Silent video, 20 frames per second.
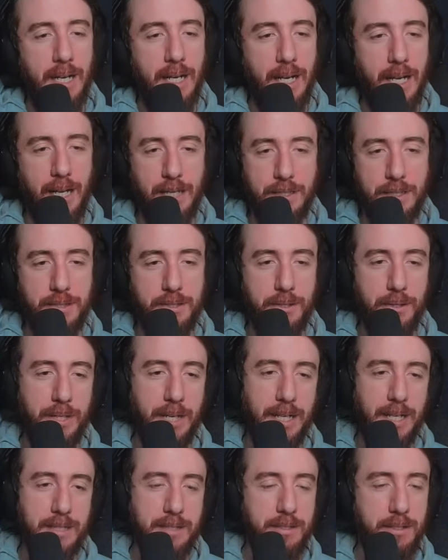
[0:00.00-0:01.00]
And so
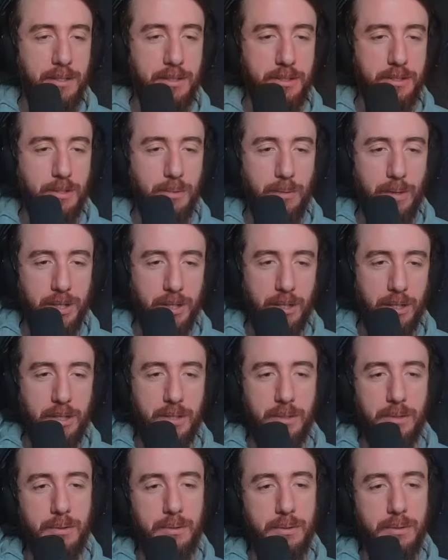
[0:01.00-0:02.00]
that's also where the
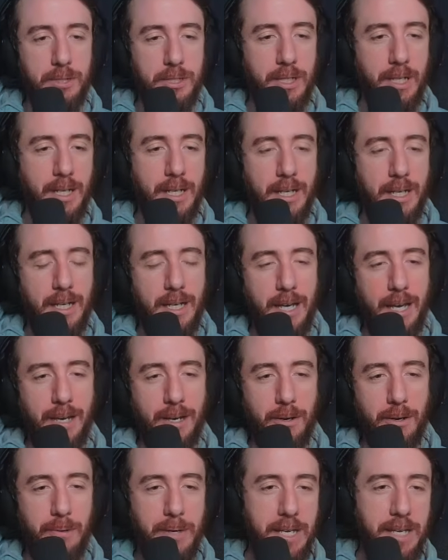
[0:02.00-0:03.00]
huge
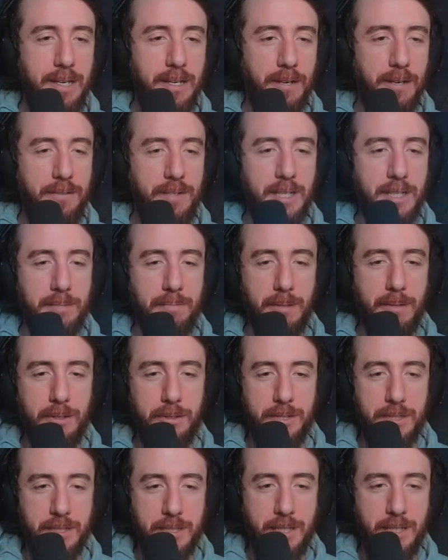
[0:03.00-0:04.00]
AoE of the
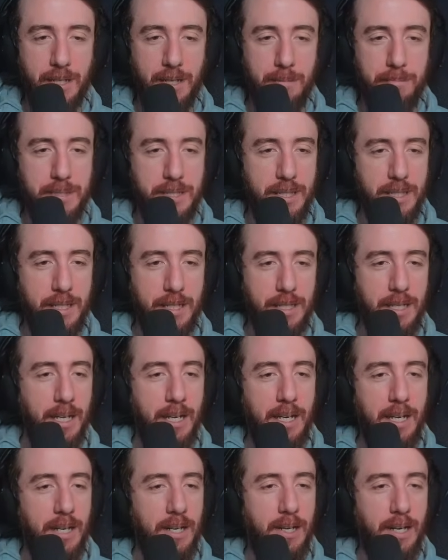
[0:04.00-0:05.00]
explosions comes in,
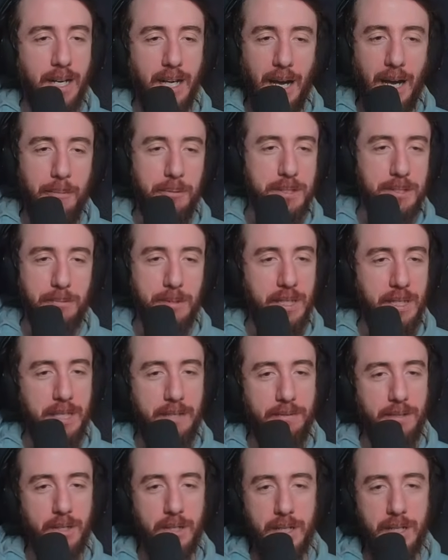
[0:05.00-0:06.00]
right? I wasn't really
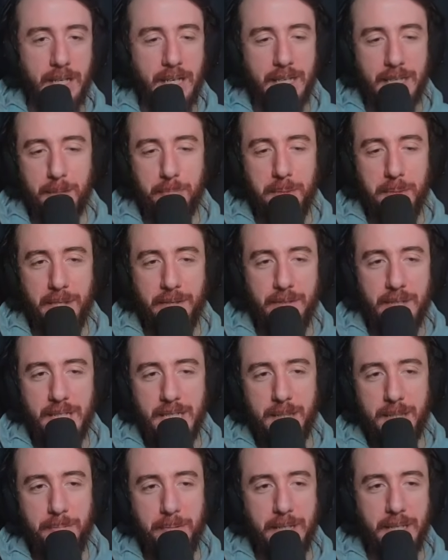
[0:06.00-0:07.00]
even looking at the BV
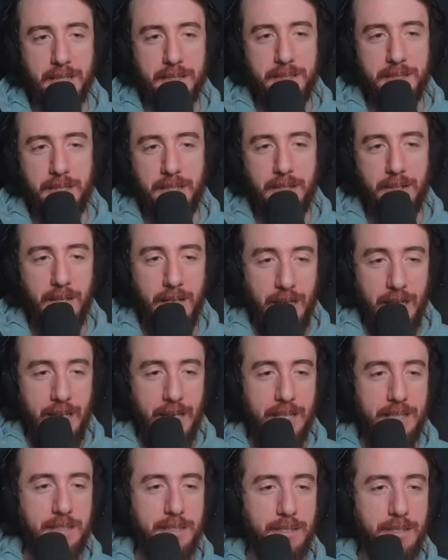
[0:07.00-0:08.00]
DPS here.
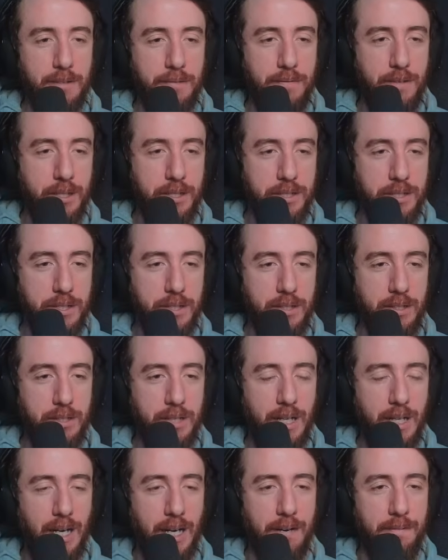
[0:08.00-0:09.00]
It's still
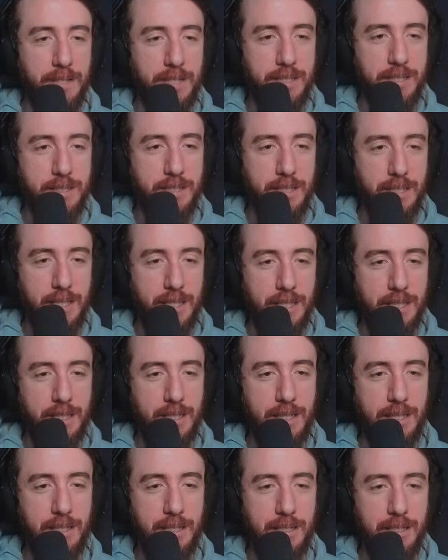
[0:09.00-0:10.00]
functional. Obviously,
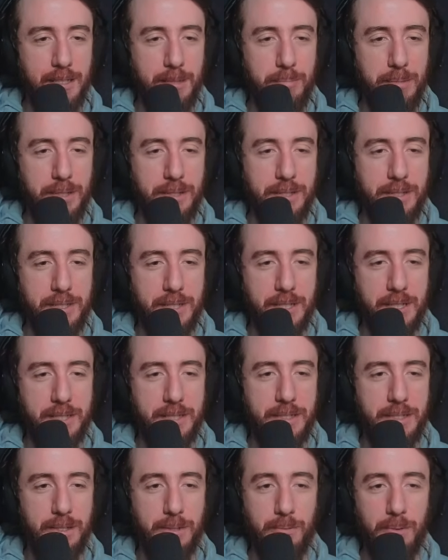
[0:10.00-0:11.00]
the build is going to
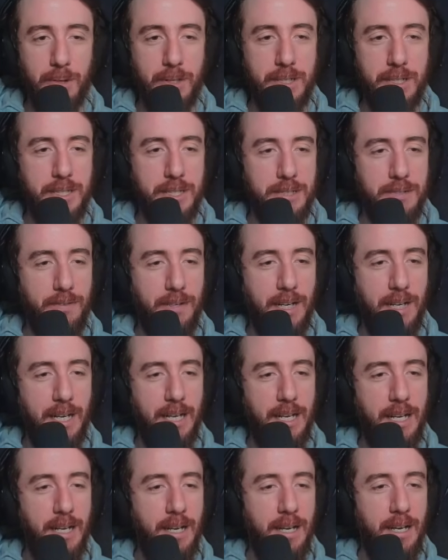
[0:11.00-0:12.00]
still work just
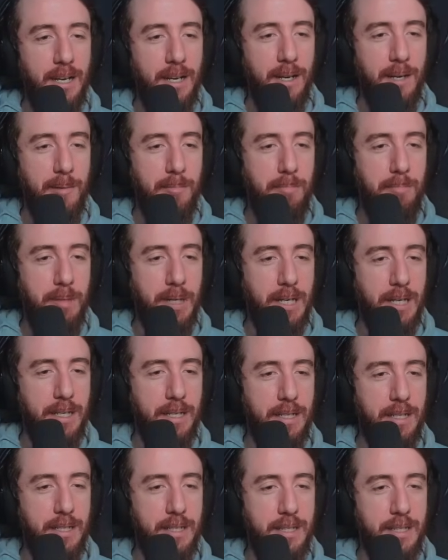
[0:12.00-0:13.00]
fine, but
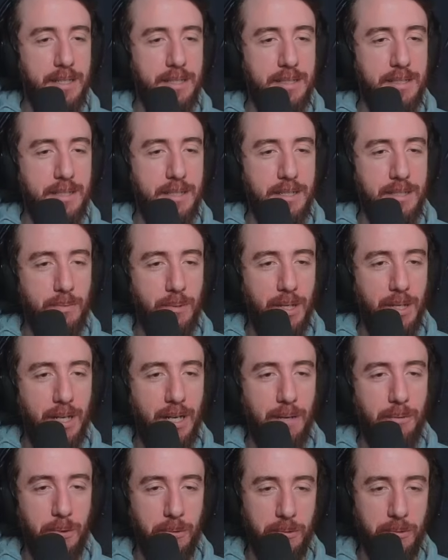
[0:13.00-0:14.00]
this is what
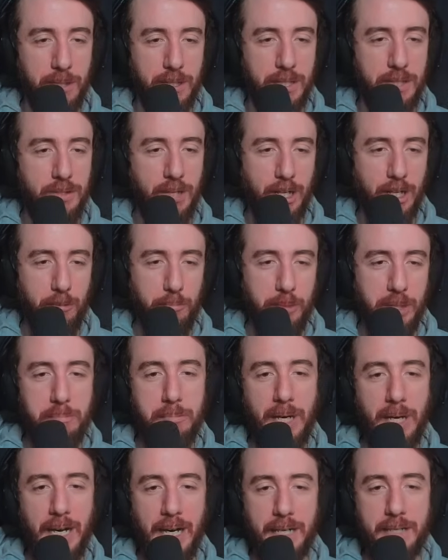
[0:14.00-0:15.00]
we're really trying to
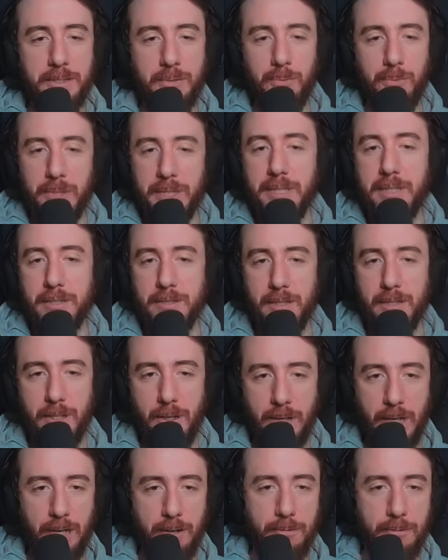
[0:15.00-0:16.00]
min-max with this
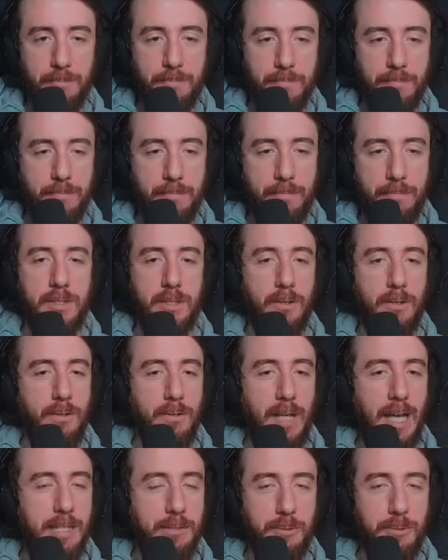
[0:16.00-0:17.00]
loadout.
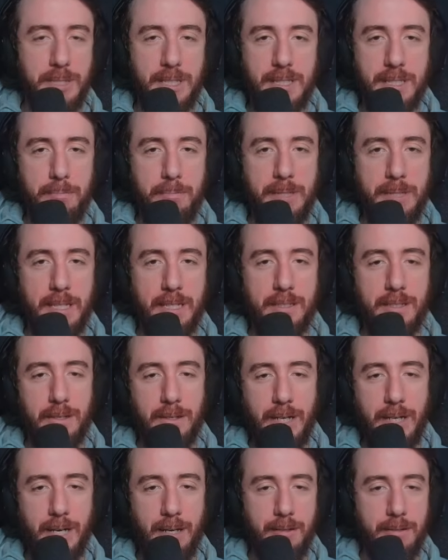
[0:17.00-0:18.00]
So as with the DPS
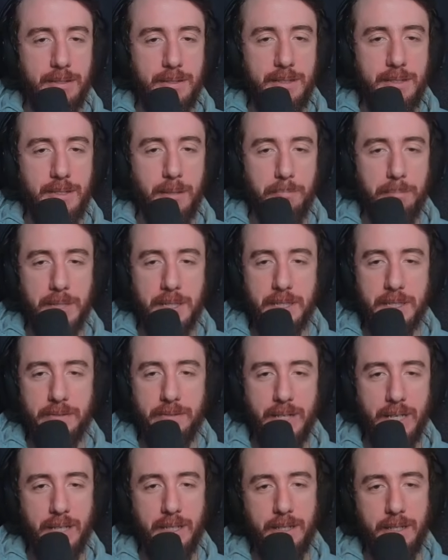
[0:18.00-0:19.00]
loadout, dumping this
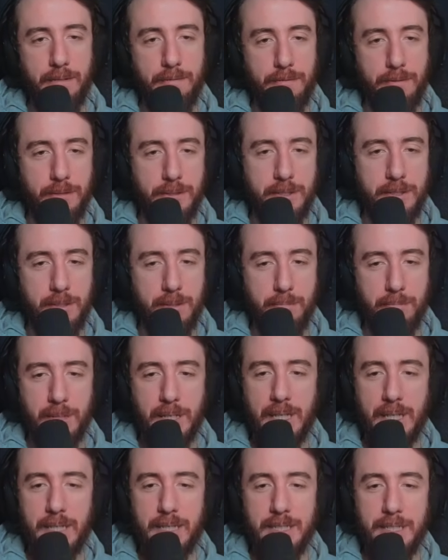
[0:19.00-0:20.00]
Phelan for some
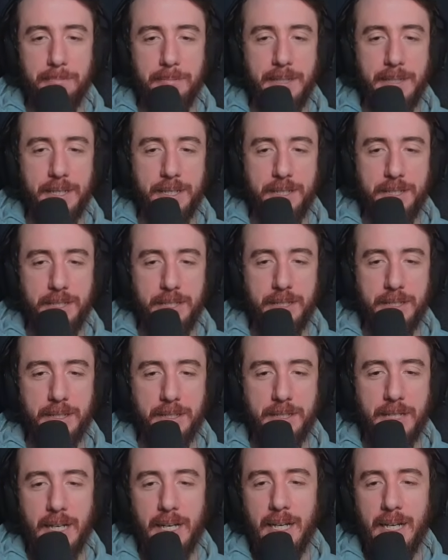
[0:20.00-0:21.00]
DPS
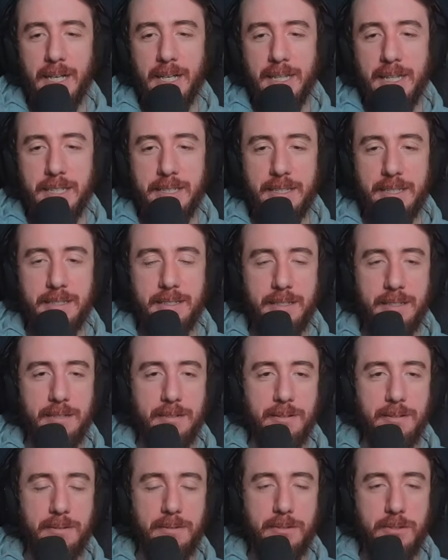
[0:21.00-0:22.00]
shield. This
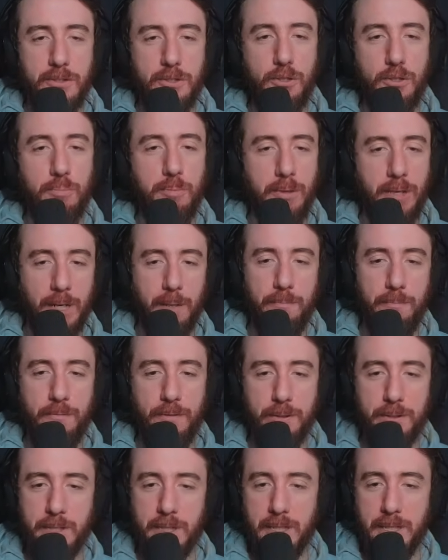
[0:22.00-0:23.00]
isn't super
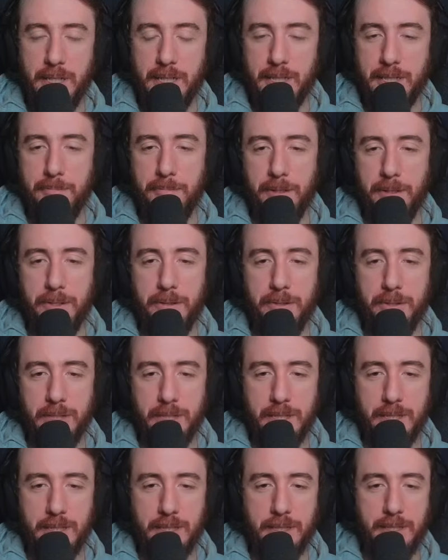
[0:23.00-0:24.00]
helpful to the
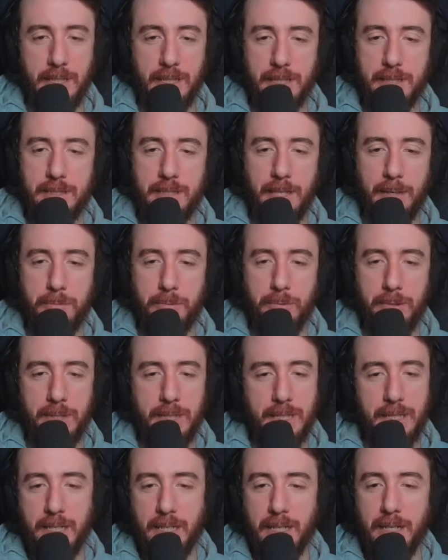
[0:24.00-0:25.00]
explosions, except with
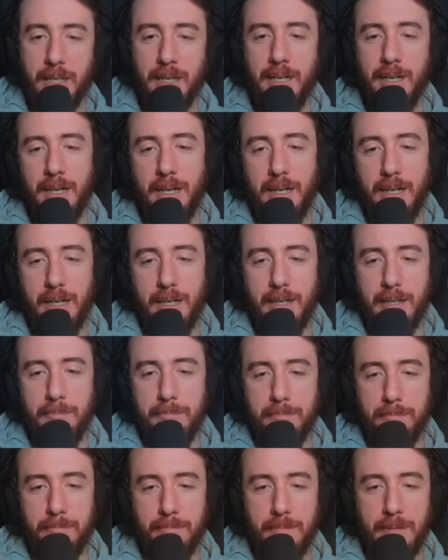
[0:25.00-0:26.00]
the
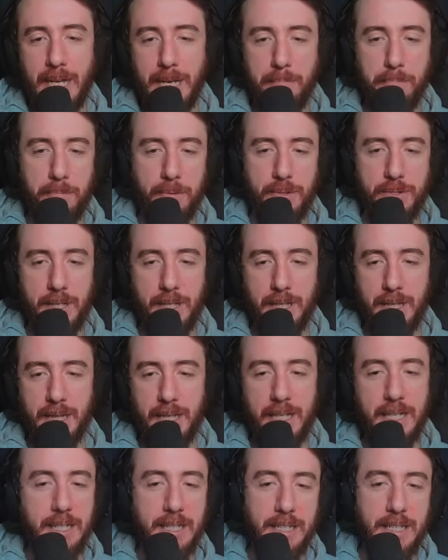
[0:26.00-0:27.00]
8%
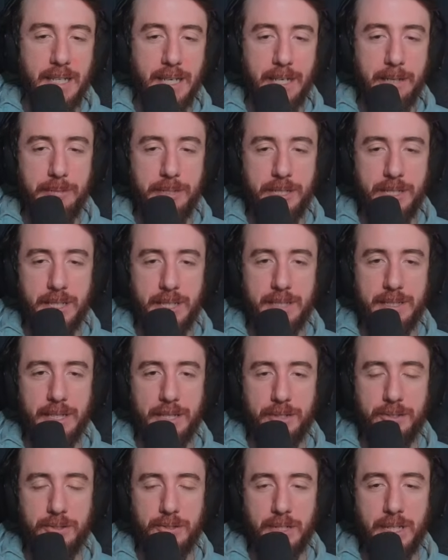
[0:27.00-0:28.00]
lightning damage as
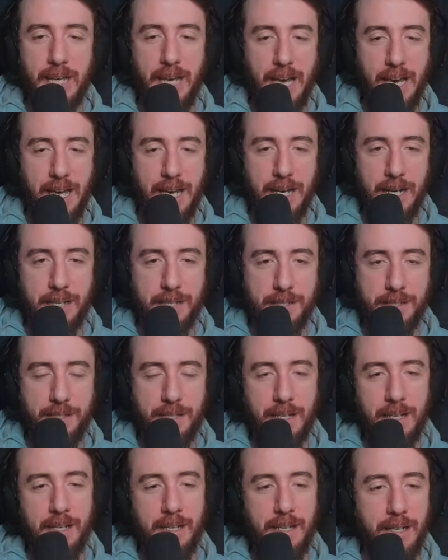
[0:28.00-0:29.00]
extra chaos.
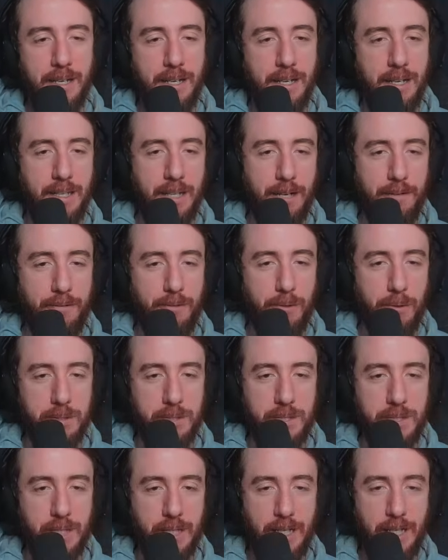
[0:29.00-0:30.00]
That, of
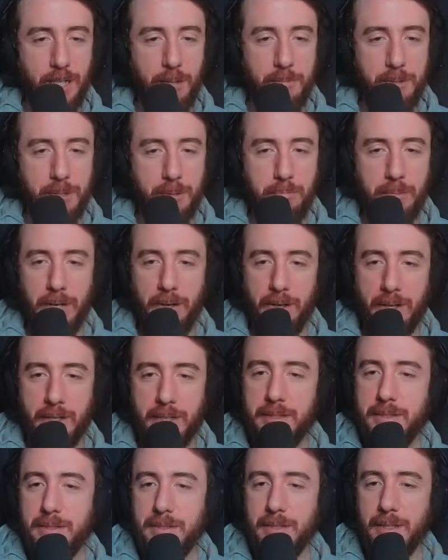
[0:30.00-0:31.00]
course, is going to help the
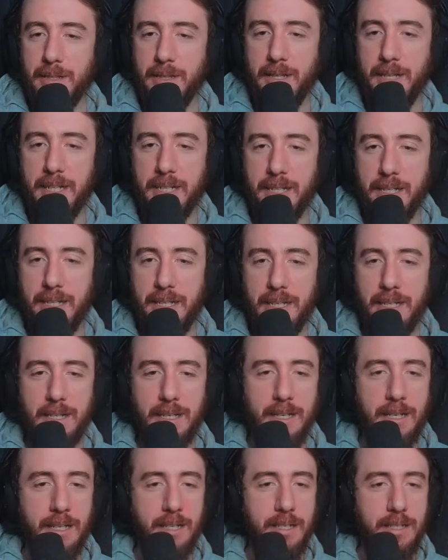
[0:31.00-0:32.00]
barracks
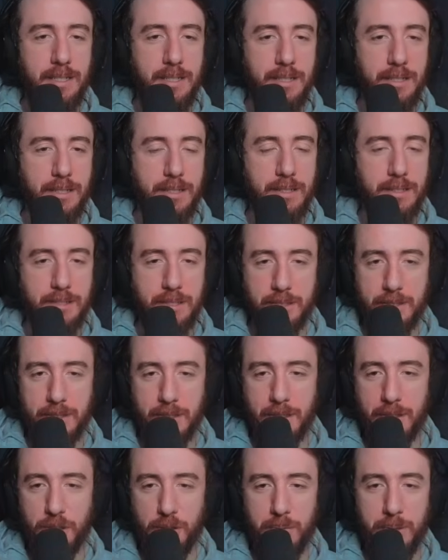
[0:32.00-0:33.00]
lightning deal just
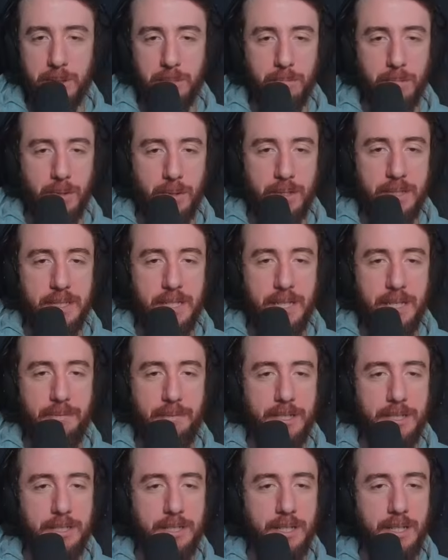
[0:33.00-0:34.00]
a little bit more
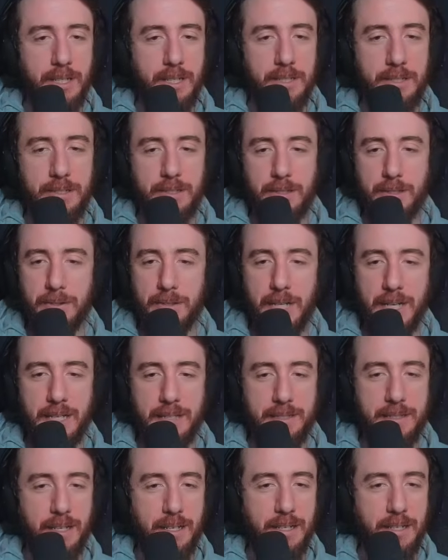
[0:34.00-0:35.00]
damage. So
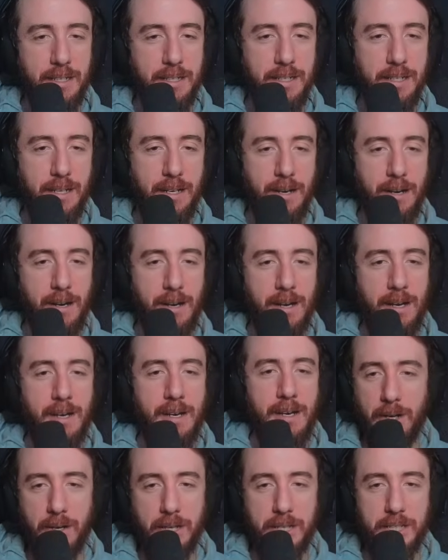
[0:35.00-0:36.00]
that's getting in there.
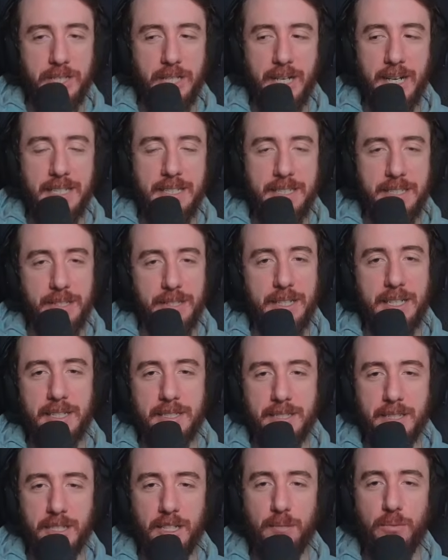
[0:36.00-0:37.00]
Carcass Jack, I still think,
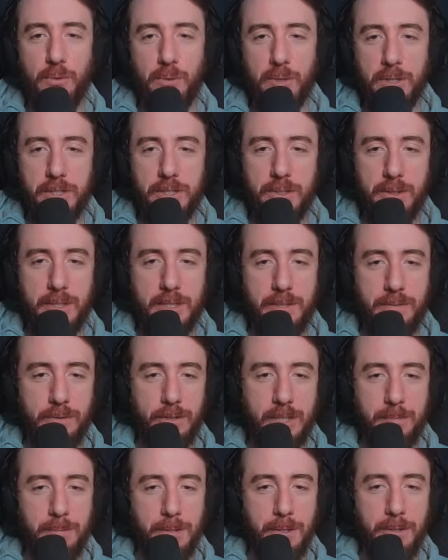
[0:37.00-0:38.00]
is the #1 choice for
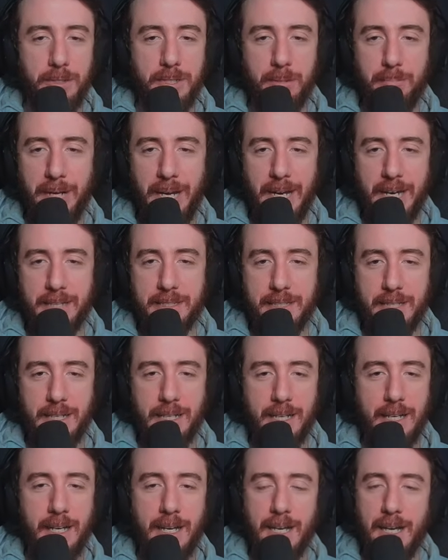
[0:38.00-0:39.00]
explosion maxing.